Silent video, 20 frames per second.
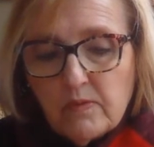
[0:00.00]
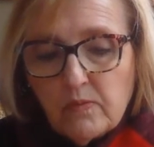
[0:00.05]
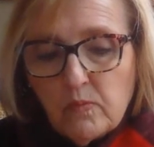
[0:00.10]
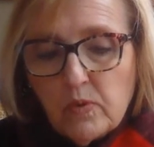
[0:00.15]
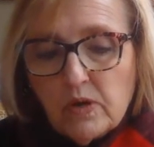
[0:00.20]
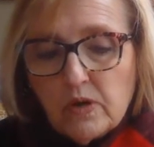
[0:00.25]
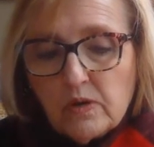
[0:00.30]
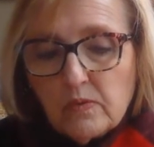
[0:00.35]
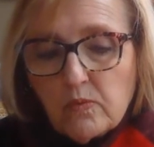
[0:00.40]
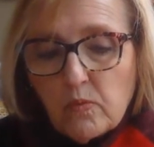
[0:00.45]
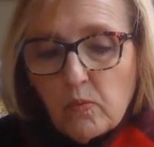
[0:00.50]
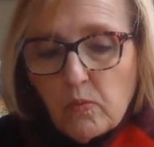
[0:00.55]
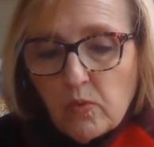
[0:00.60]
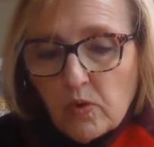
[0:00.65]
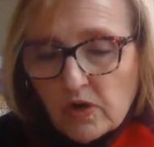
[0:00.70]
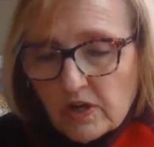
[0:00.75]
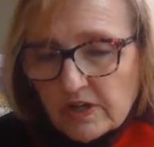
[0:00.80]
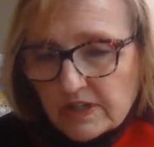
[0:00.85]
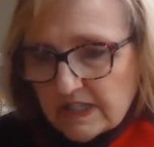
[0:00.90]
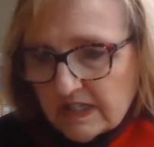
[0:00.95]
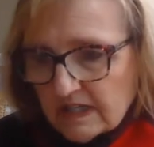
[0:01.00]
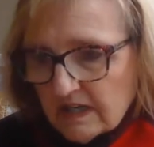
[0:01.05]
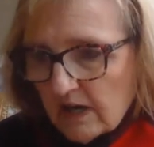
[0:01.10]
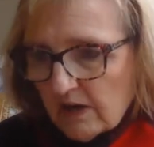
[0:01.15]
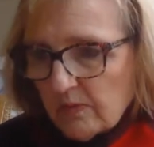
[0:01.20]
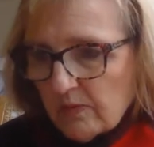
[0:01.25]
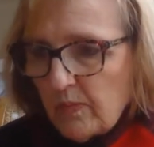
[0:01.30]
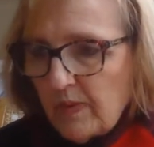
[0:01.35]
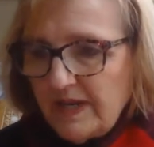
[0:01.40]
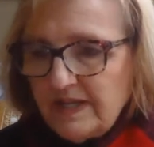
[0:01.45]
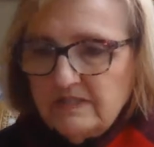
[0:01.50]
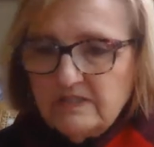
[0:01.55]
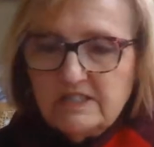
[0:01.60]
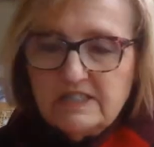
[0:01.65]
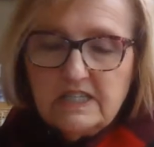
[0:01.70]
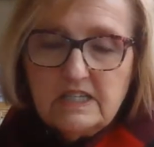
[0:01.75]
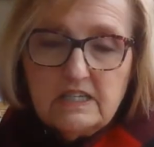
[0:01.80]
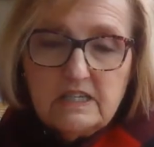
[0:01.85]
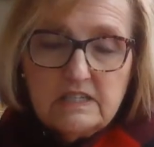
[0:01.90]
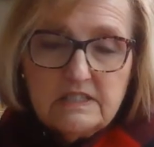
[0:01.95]
we're working our way
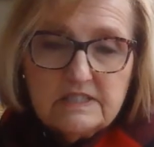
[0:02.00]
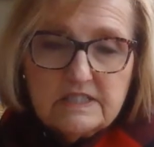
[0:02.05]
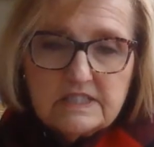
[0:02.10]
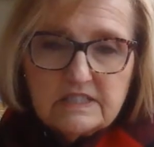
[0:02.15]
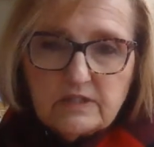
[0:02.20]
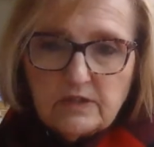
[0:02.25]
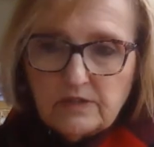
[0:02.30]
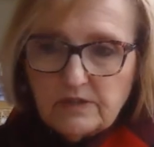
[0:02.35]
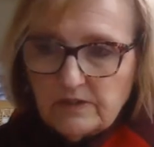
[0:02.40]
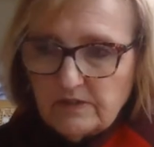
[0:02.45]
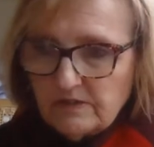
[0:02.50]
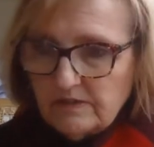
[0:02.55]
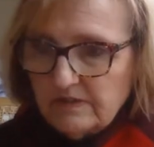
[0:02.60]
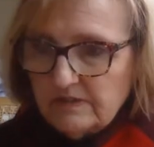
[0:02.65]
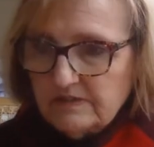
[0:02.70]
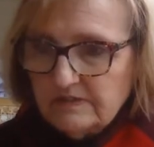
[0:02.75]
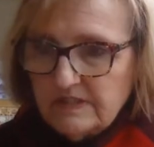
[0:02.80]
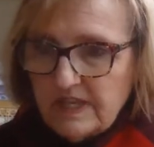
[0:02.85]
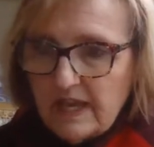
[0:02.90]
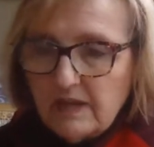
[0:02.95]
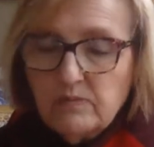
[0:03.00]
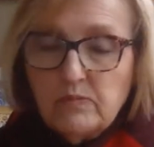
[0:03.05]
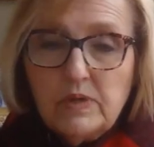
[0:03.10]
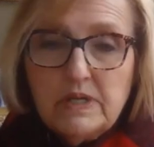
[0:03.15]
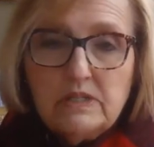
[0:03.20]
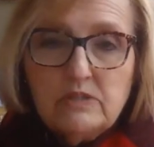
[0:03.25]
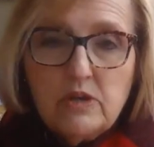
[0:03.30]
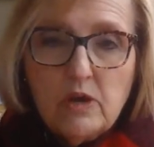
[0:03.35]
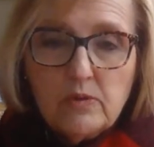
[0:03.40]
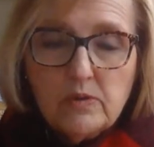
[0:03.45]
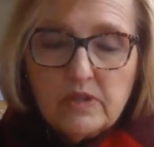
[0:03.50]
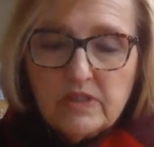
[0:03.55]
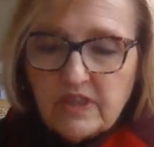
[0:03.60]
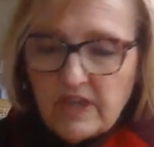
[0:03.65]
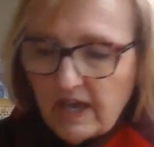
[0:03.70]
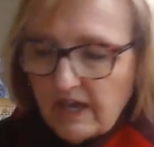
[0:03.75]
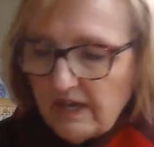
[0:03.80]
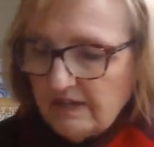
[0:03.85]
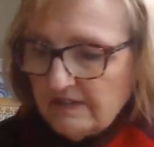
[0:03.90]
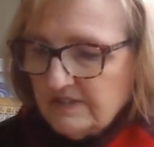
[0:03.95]
to Easter, and we know
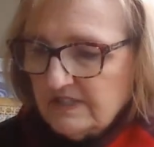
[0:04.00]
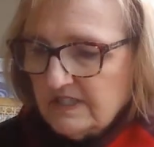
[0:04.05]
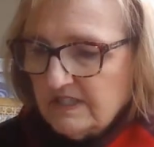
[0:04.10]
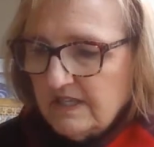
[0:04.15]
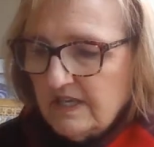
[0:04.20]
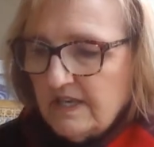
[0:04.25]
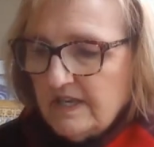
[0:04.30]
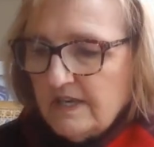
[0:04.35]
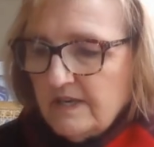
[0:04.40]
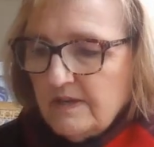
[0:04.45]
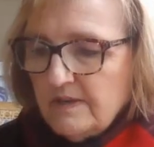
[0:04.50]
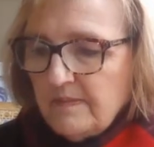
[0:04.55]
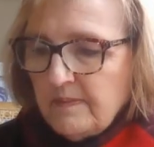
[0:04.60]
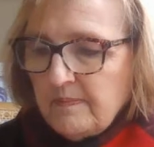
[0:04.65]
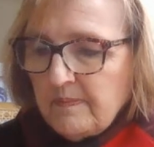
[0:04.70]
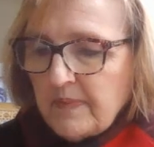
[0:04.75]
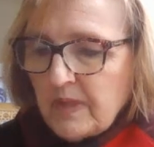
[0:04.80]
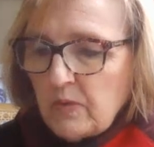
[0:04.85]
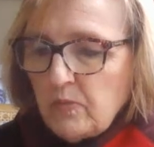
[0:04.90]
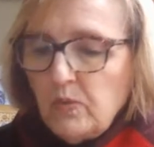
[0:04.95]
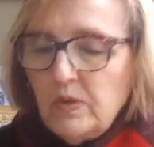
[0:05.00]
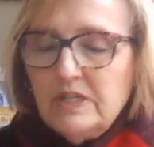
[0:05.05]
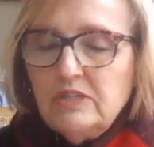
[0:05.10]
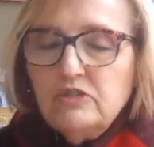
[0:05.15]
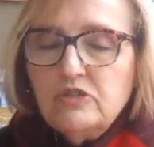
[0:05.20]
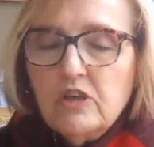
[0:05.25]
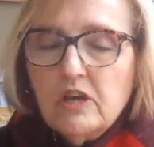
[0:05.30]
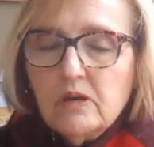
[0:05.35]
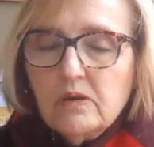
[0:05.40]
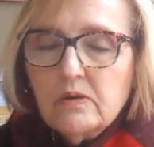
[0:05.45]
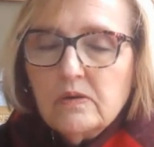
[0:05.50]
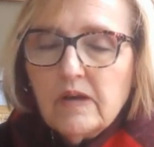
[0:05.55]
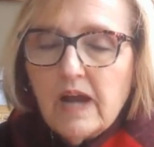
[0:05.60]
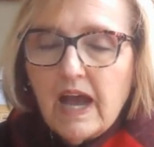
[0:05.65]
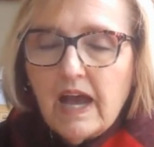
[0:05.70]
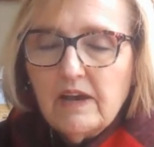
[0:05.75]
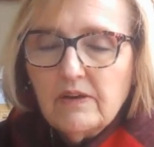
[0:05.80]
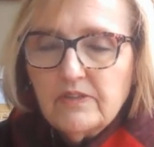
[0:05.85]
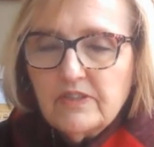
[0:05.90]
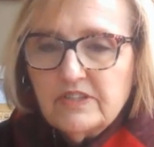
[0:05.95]
that. We know
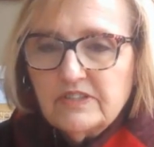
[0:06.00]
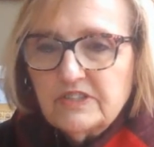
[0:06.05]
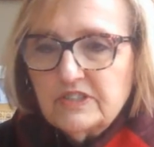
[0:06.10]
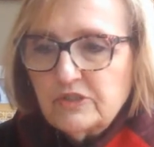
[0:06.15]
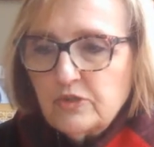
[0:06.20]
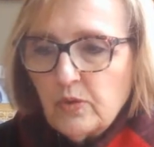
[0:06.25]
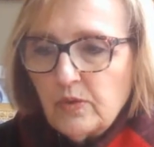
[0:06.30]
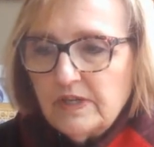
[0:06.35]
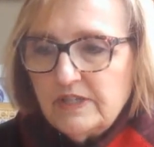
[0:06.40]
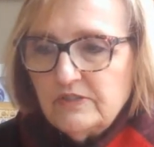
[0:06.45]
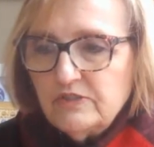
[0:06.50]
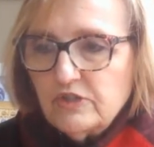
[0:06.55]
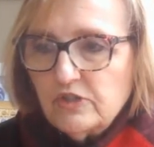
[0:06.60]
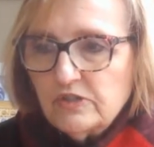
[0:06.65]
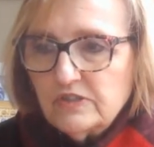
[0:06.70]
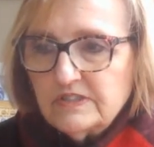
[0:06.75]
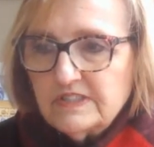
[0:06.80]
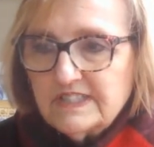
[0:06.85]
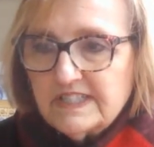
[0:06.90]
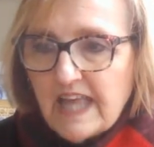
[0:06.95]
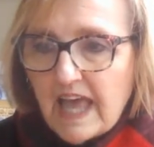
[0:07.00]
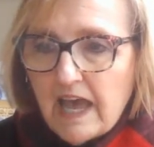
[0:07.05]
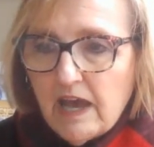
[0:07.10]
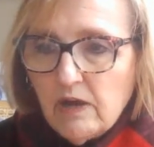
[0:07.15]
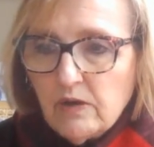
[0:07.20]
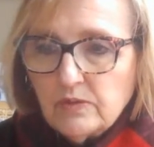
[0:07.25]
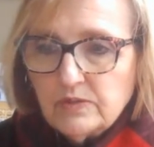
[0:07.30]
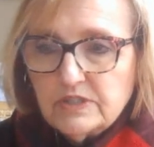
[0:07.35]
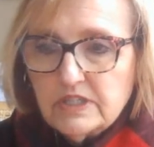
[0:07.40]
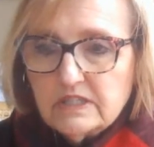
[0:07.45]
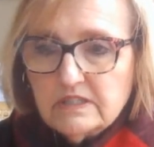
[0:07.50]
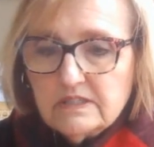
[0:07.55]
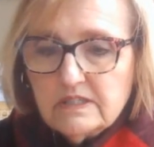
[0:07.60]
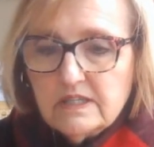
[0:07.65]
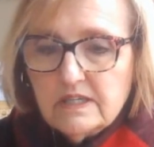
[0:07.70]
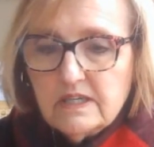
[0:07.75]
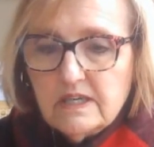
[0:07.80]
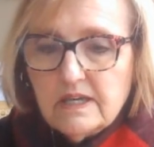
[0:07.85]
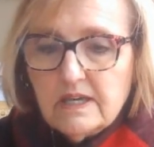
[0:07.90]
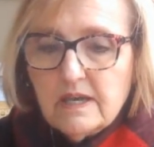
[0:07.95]
how the story turns out,
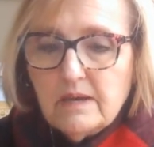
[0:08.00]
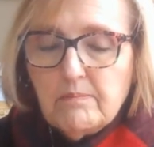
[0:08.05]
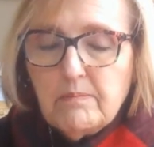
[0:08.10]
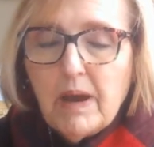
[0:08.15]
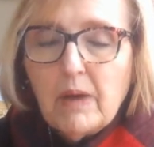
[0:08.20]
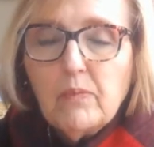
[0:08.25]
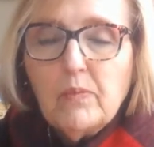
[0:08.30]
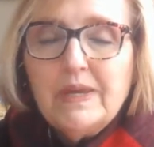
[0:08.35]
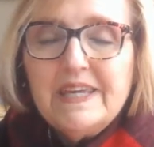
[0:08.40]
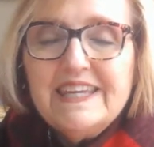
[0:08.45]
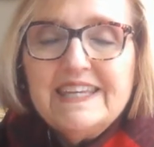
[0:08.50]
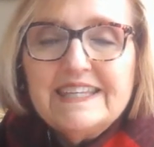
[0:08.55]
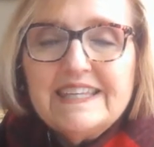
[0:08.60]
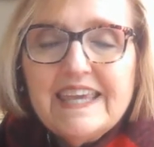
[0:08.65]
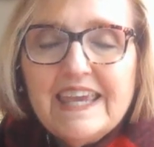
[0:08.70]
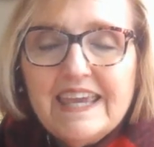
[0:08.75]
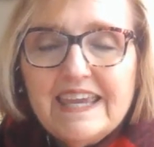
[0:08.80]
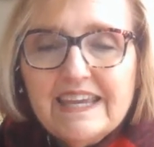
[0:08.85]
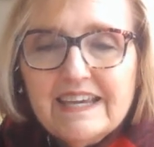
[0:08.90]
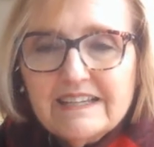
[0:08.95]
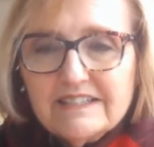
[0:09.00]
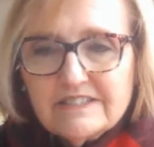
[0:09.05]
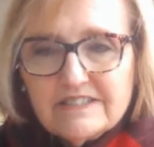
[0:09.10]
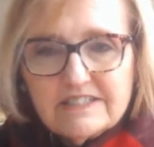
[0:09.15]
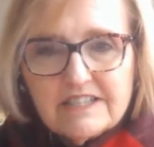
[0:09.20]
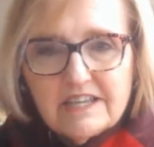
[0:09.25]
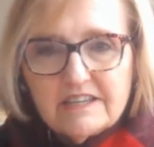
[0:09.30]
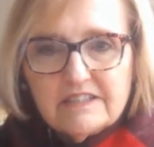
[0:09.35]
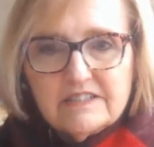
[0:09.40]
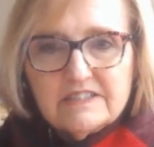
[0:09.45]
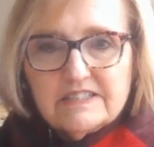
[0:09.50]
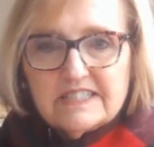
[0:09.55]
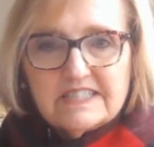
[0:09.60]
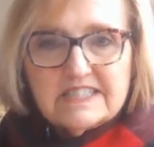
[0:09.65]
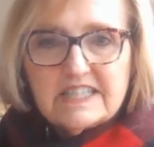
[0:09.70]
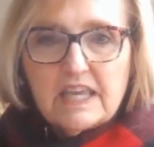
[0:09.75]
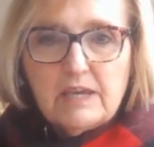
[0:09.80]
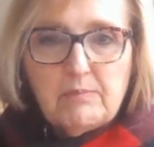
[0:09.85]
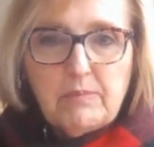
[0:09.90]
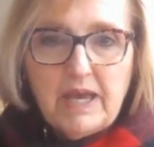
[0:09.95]
but we can't
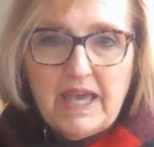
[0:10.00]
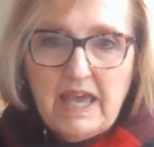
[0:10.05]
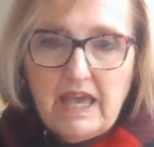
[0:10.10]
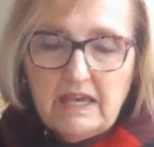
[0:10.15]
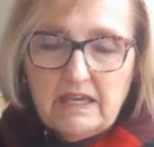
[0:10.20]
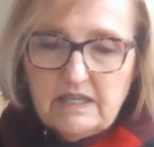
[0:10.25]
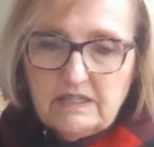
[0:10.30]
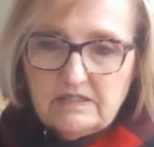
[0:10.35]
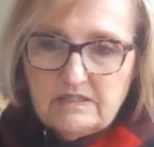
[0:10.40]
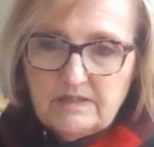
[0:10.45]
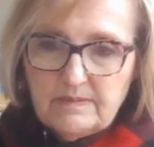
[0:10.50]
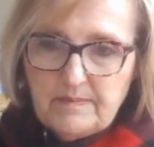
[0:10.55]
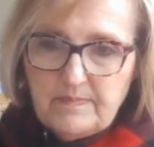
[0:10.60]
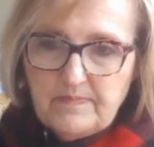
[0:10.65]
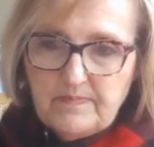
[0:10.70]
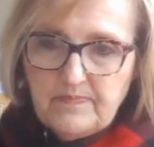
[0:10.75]
skip ahead.